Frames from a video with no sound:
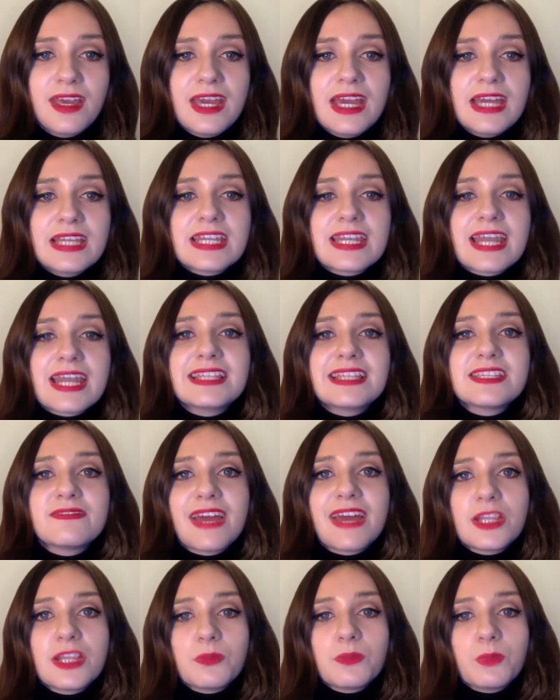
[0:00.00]
Tonight's
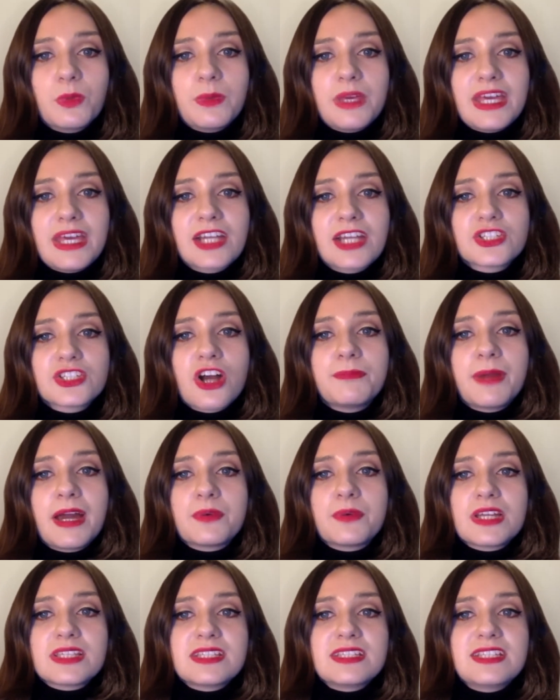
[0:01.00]
event will be kicked off by a
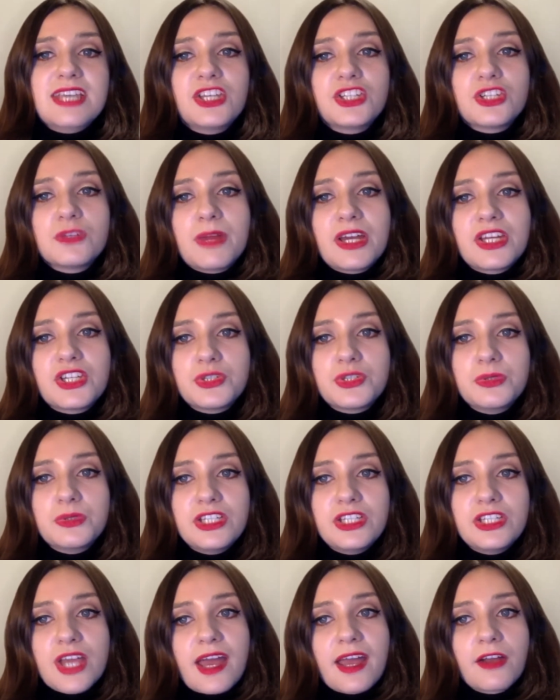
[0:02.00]
presentation by Shu Lea
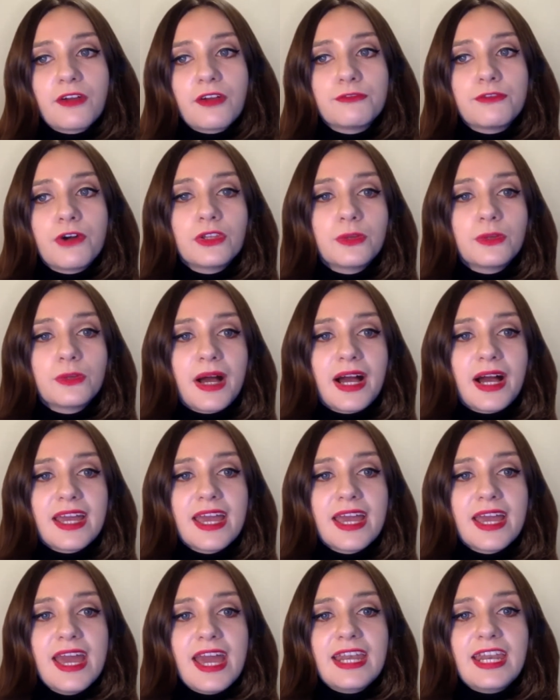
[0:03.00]
Cheang, followed by
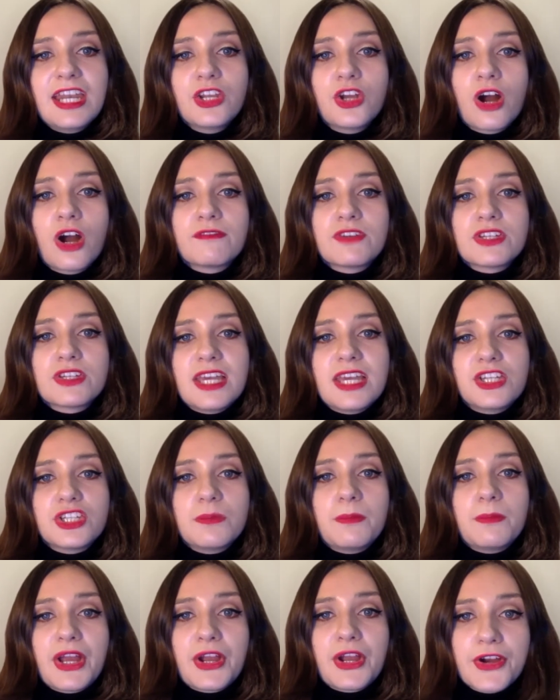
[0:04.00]
an in-conversation
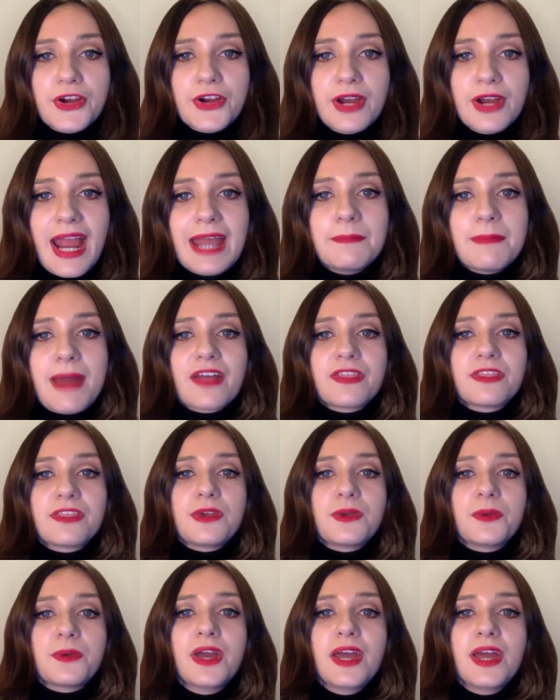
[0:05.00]
by her and
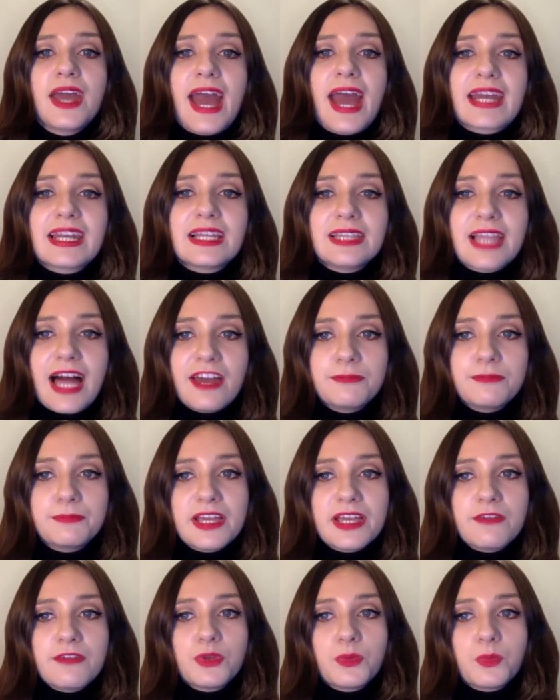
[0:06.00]
Matthew, and a live play
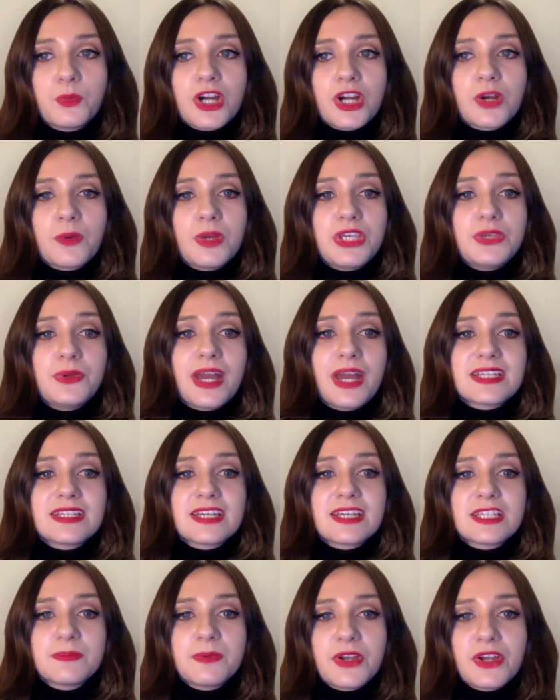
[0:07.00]
of the work where you get to
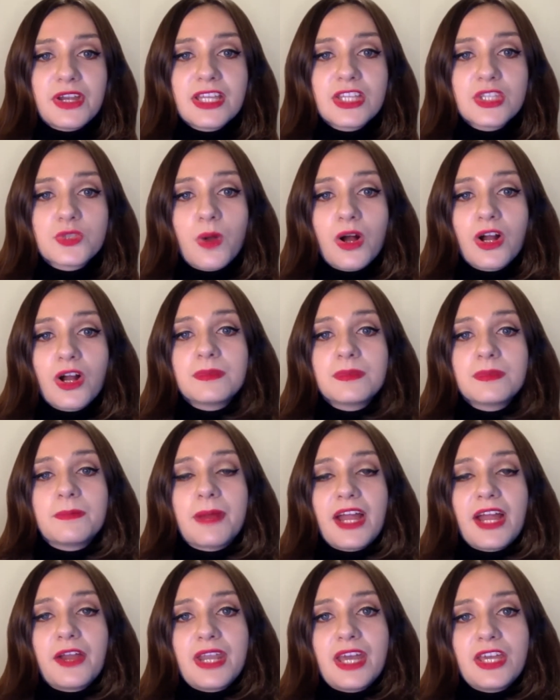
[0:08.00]
experience Welcome to
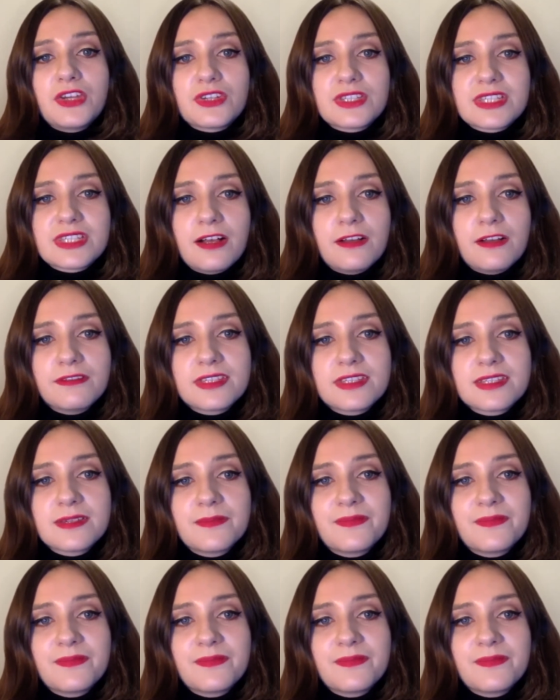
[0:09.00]
BioNet yourselves.